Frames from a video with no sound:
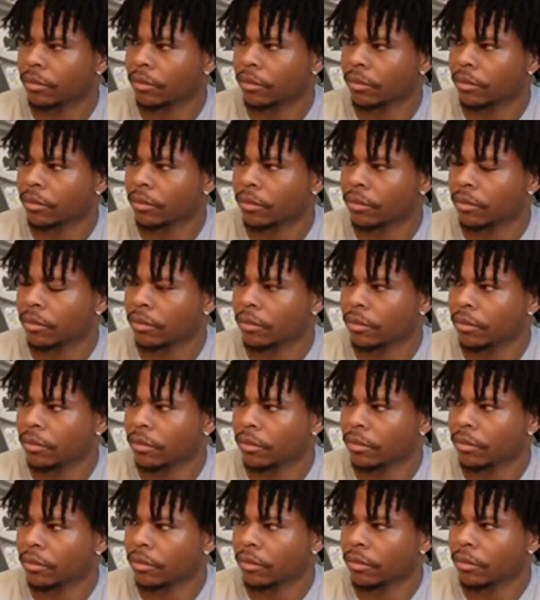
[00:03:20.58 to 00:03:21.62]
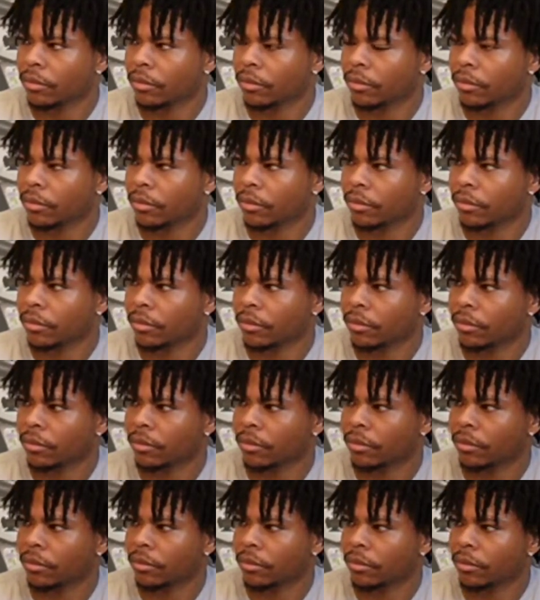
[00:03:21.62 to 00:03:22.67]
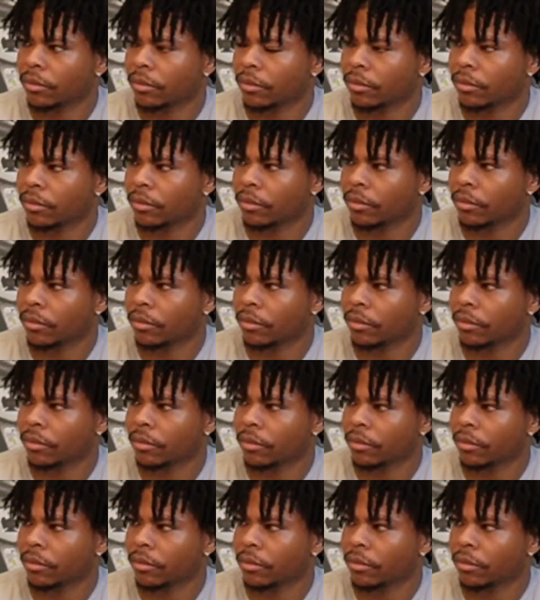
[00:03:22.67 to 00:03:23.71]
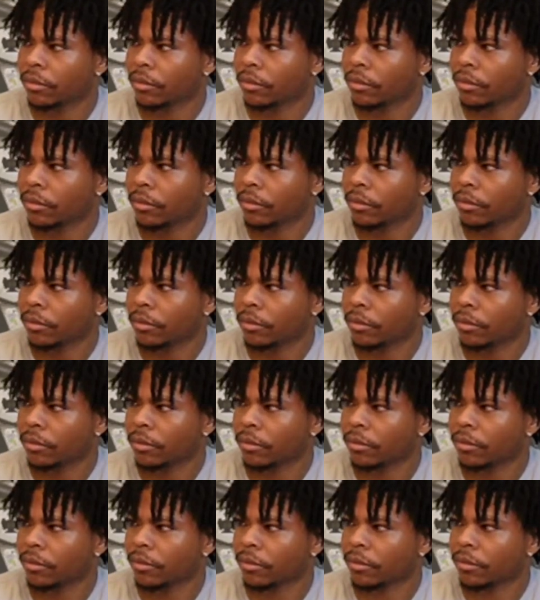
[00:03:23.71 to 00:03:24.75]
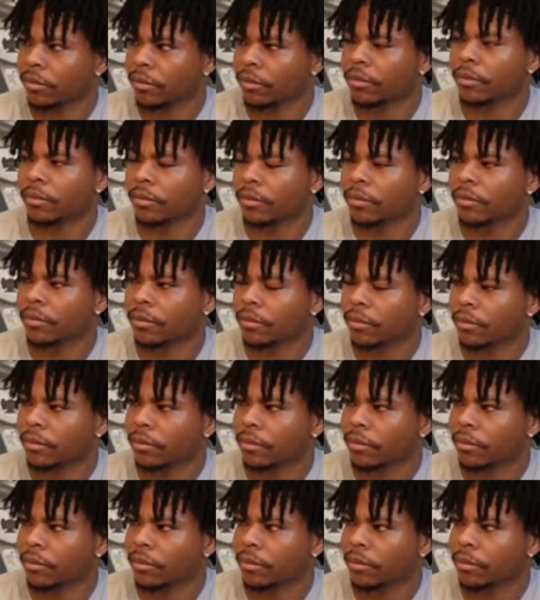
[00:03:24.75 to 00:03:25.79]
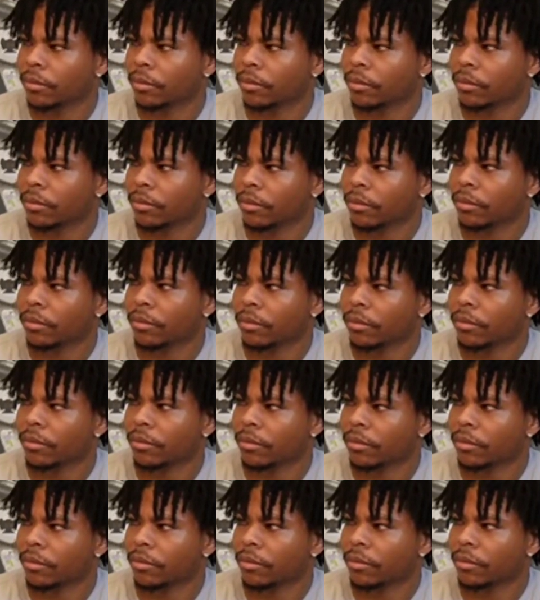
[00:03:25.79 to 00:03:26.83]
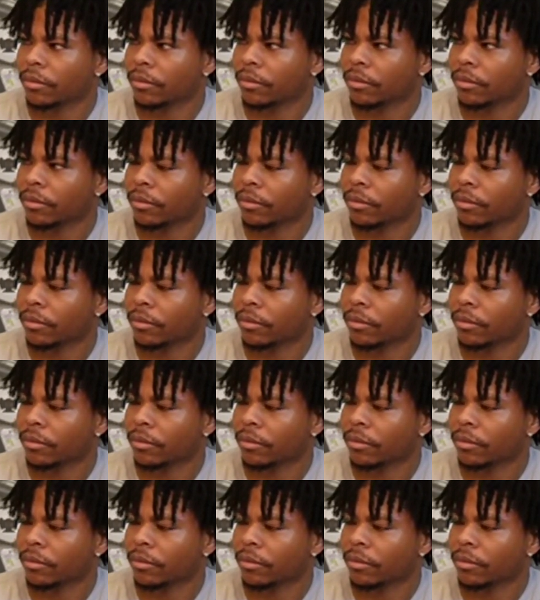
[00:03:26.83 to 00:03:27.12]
[no speech]